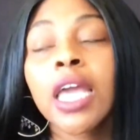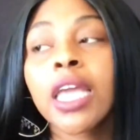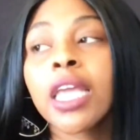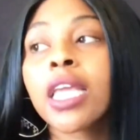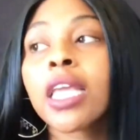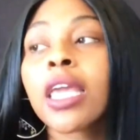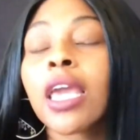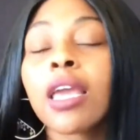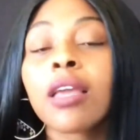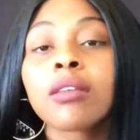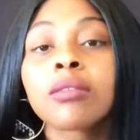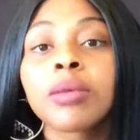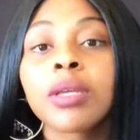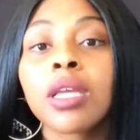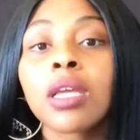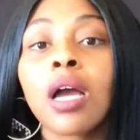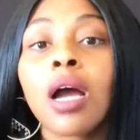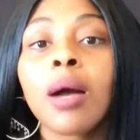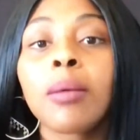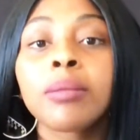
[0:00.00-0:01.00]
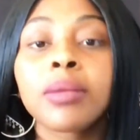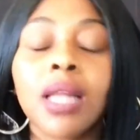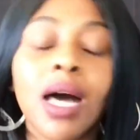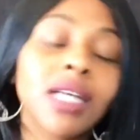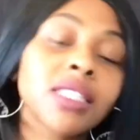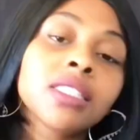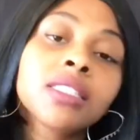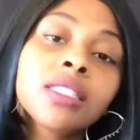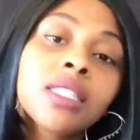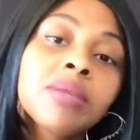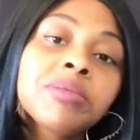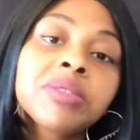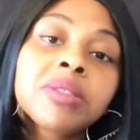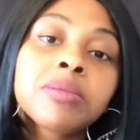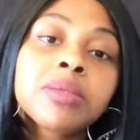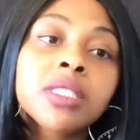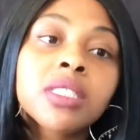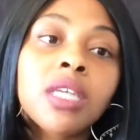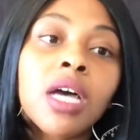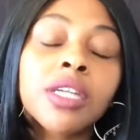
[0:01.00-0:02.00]
He gave me um, lots of tips
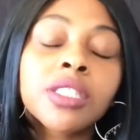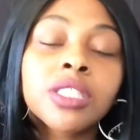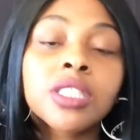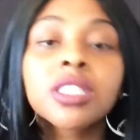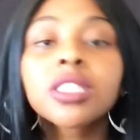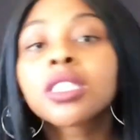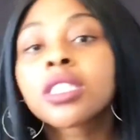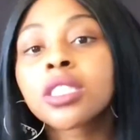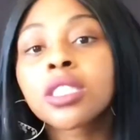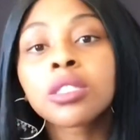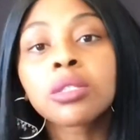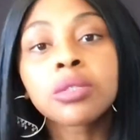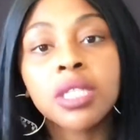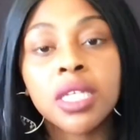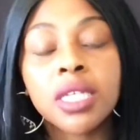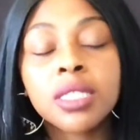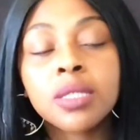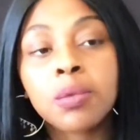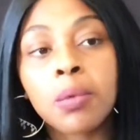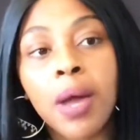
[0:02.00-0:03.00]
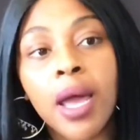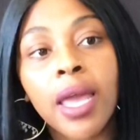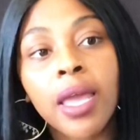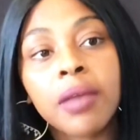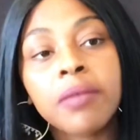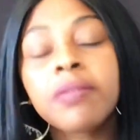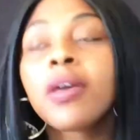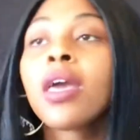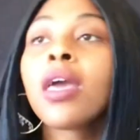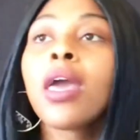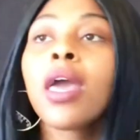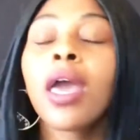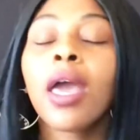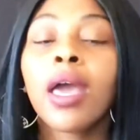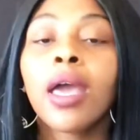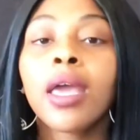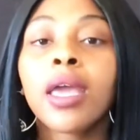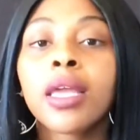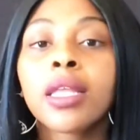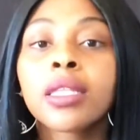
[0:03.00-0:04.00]
and massages, and so did his wife.
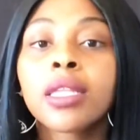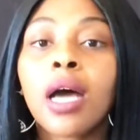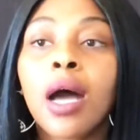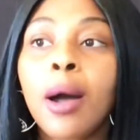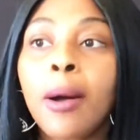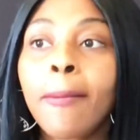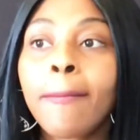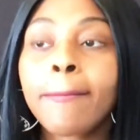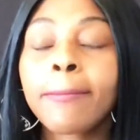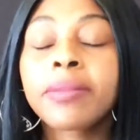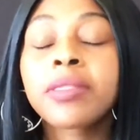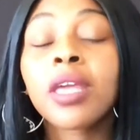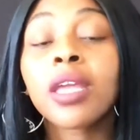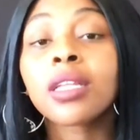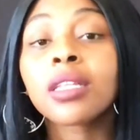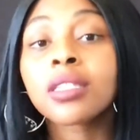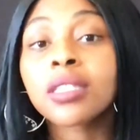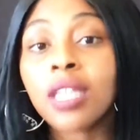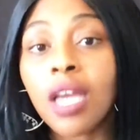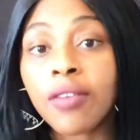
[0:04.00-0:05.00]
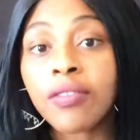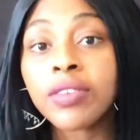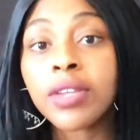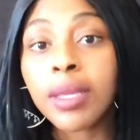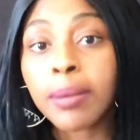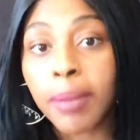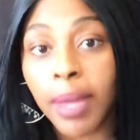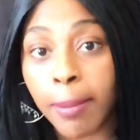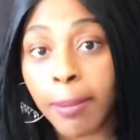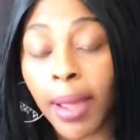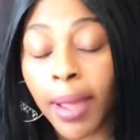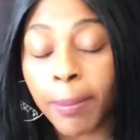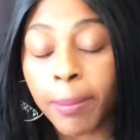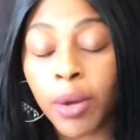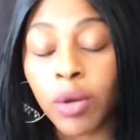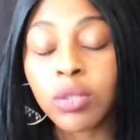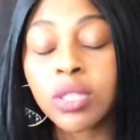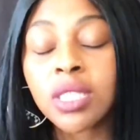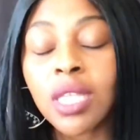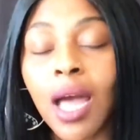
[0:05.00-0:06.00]
And um, they definitely made my
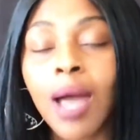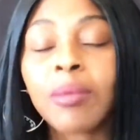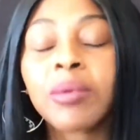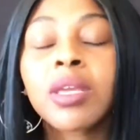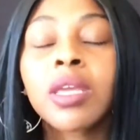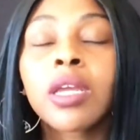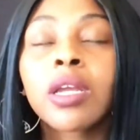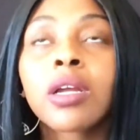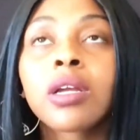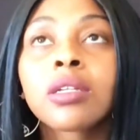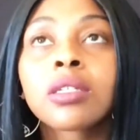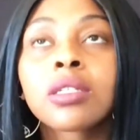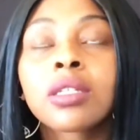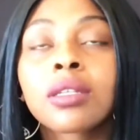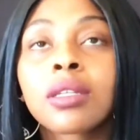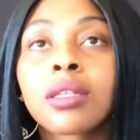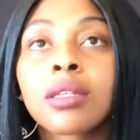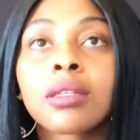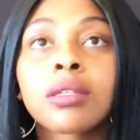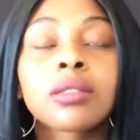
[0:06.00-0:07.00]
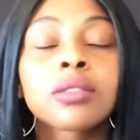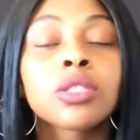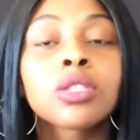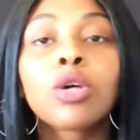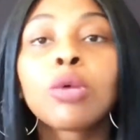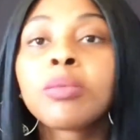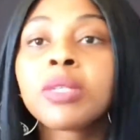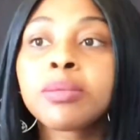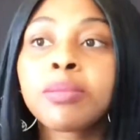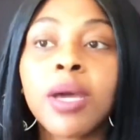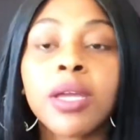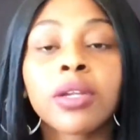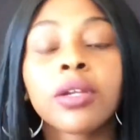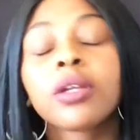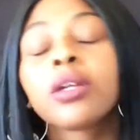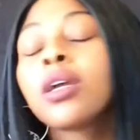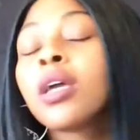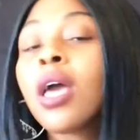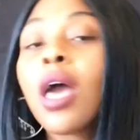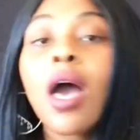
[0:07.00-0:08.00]
post-op care so much
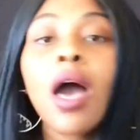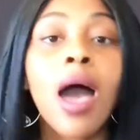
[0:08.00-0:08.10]
better.